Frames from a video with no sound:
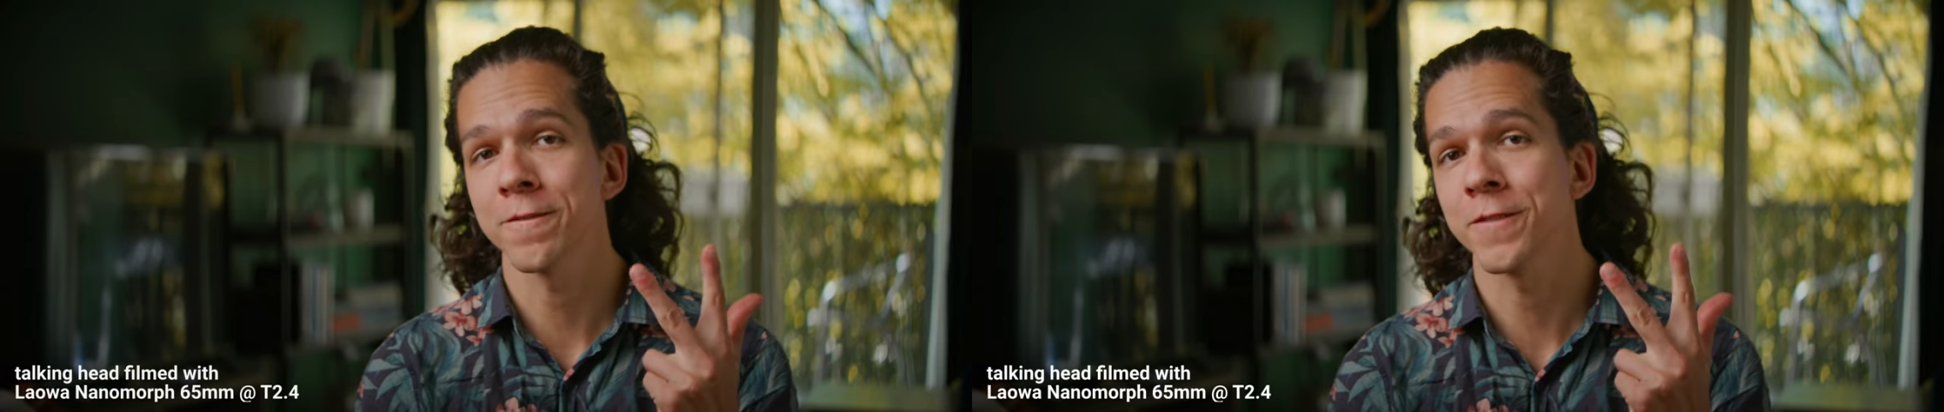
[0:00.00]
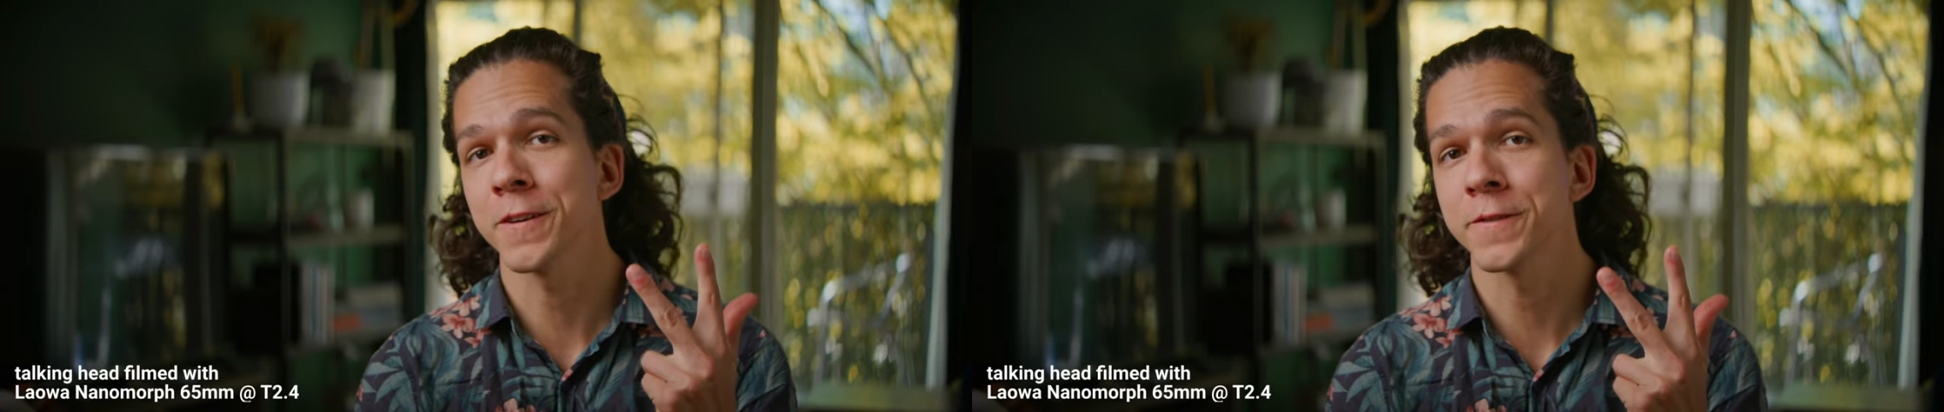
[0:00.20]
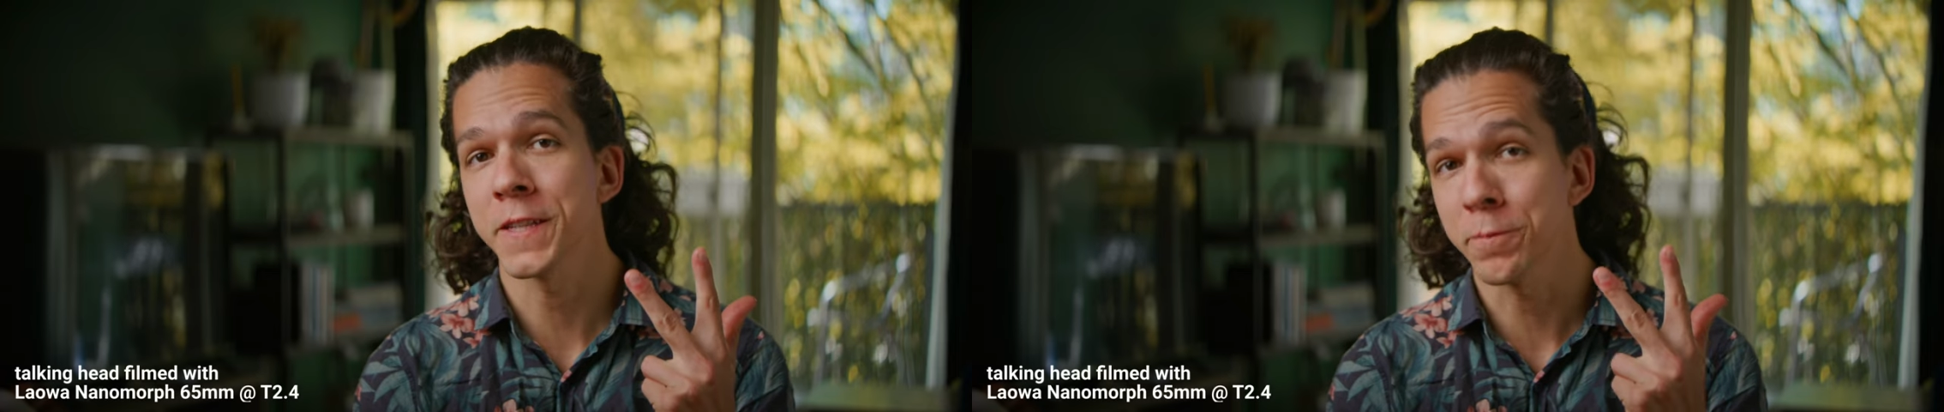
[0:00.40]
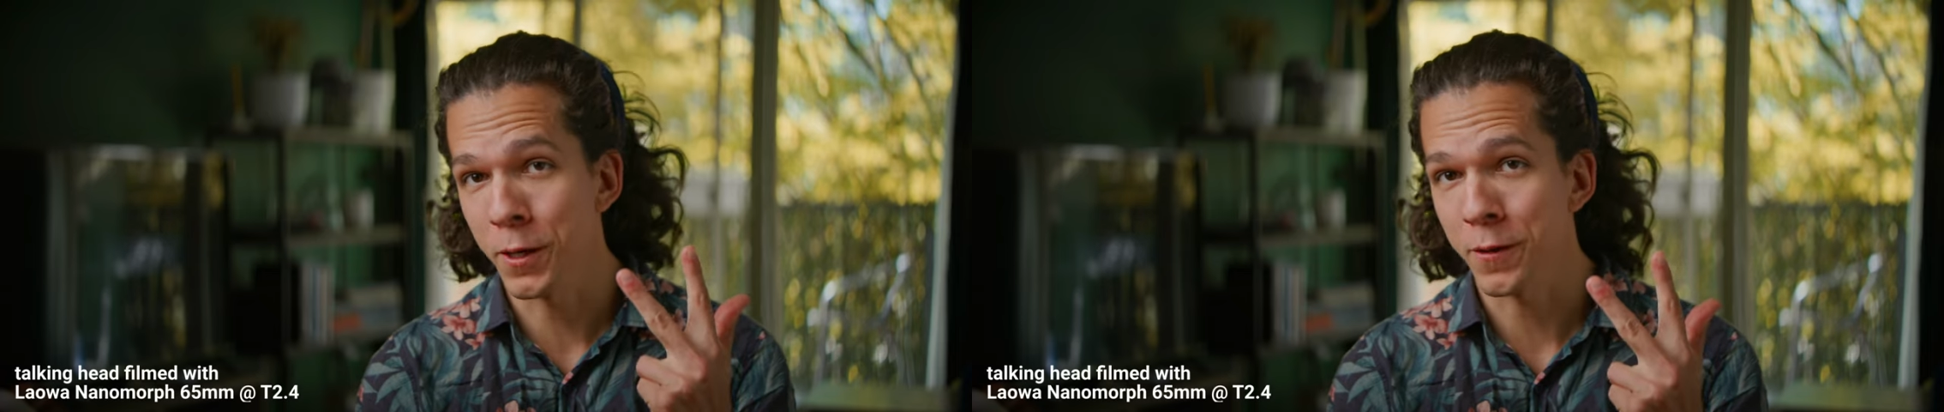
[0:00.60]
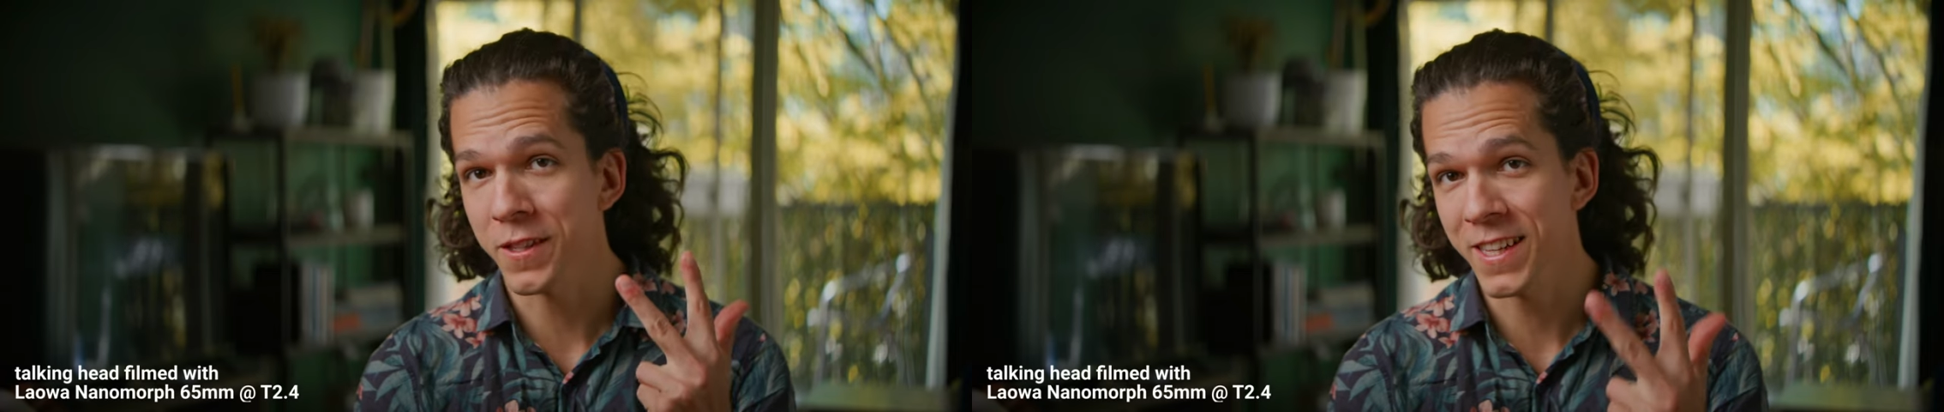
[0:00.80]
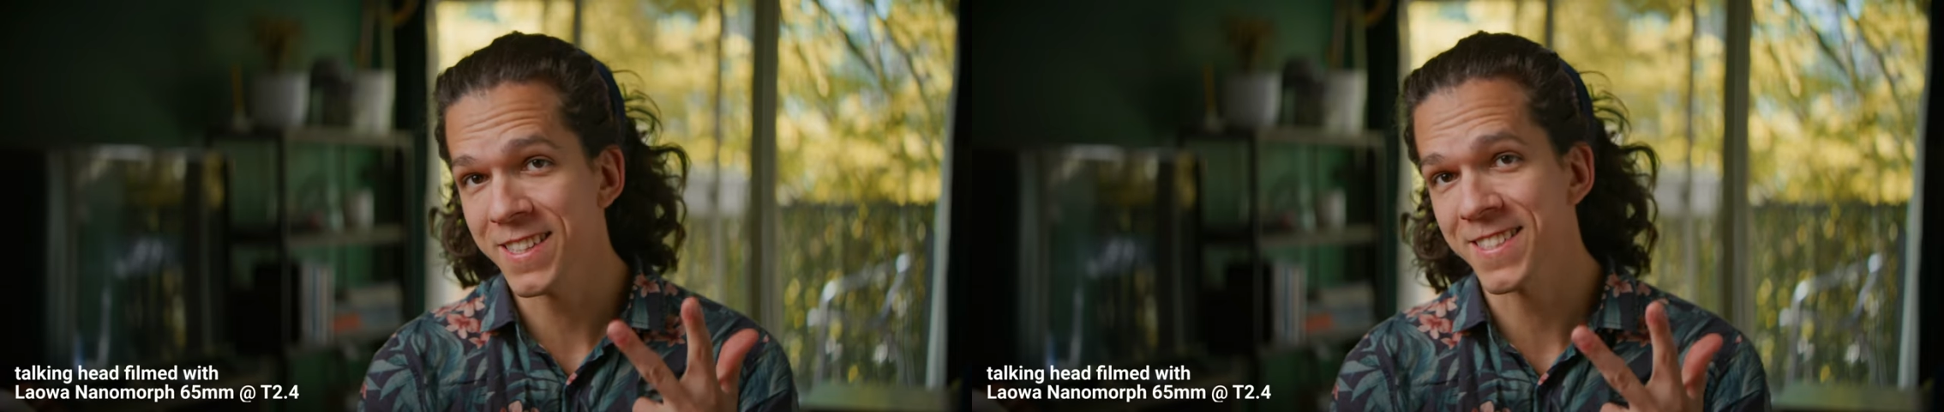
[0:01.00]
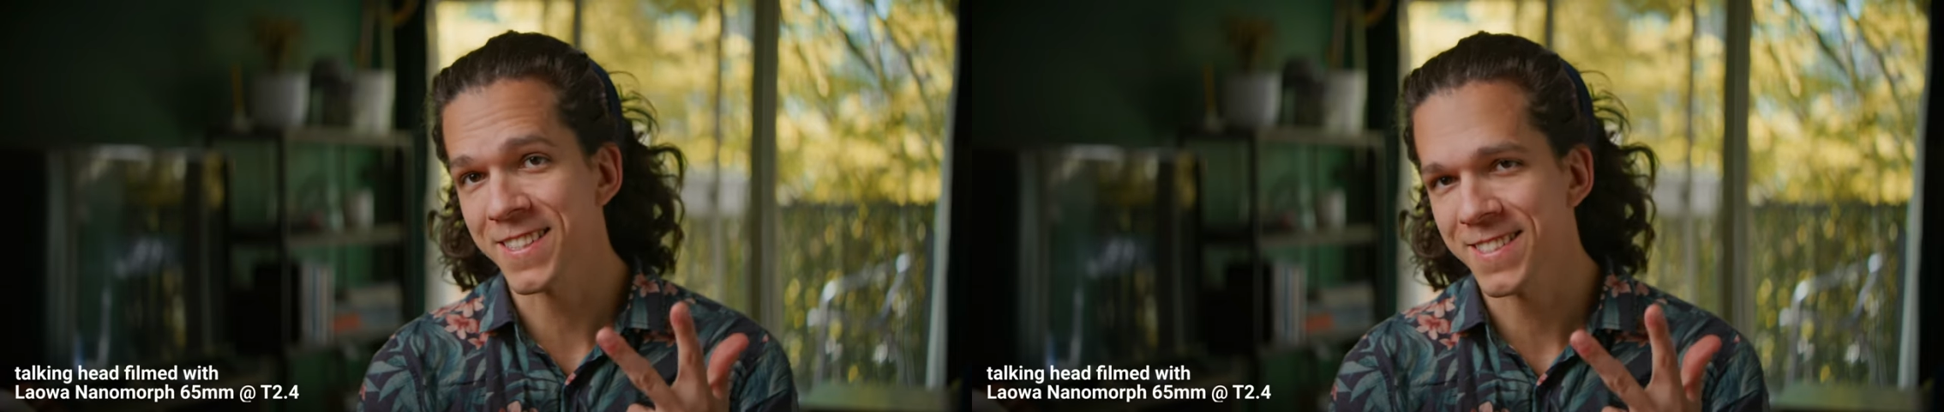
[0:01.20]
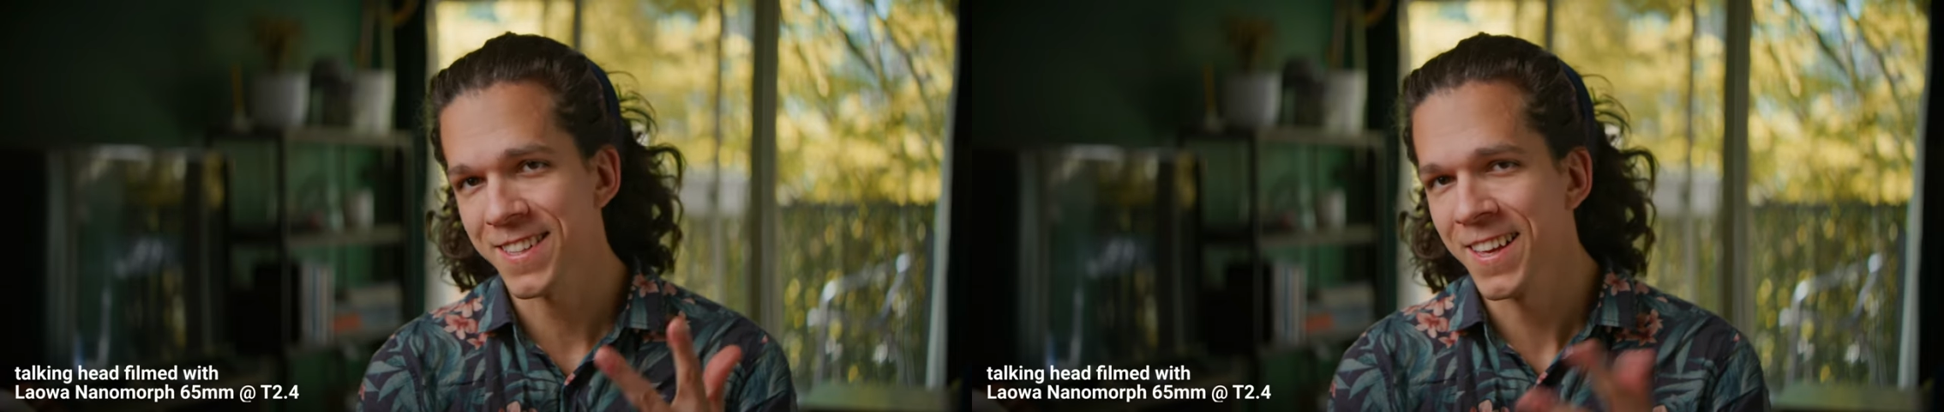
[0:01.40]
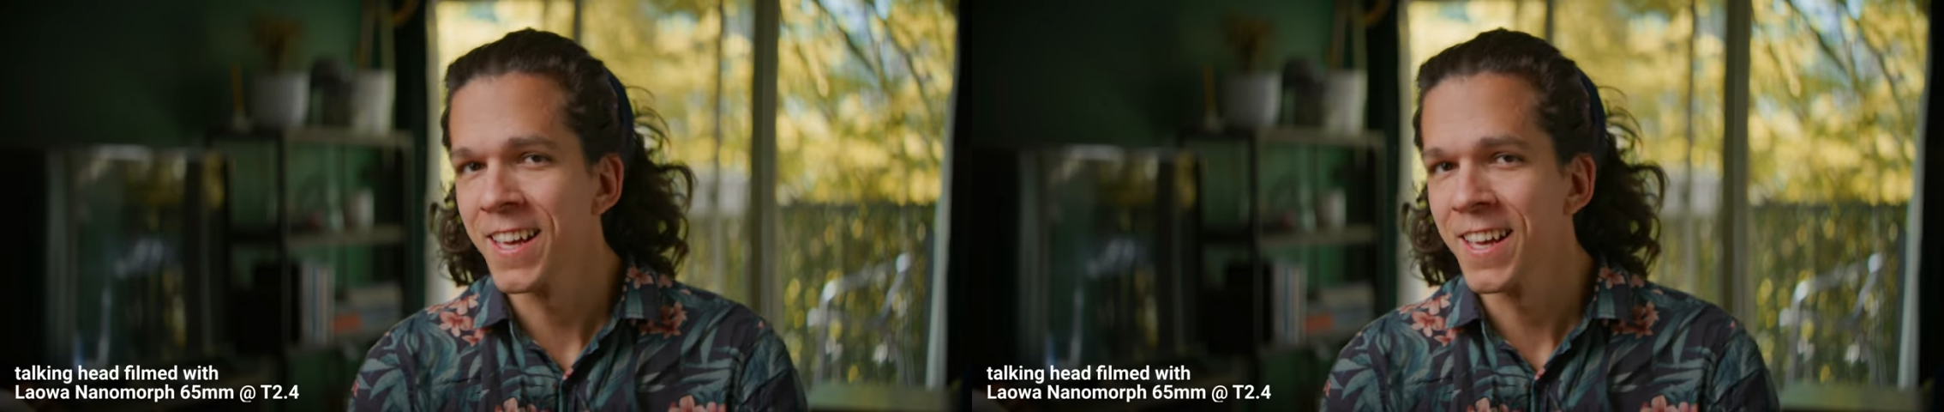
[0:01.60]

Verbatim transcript: 50mm lenses.